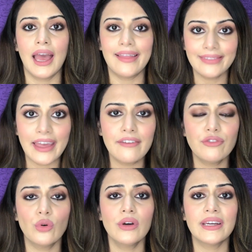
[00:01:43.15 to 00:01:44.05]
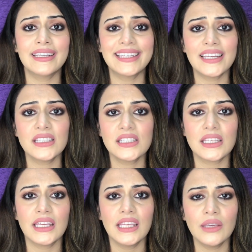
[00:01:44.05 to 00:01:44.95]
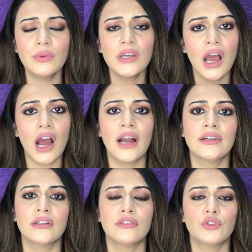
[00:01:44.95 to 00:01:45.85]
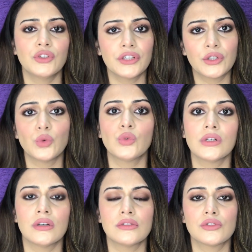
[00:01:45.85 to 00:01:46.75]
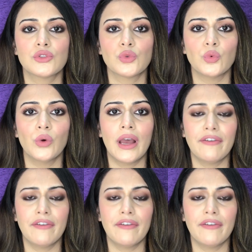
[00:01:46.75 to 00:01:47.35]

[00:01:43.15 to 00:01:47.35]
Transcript: and therefore it gets even harder for the recruiters to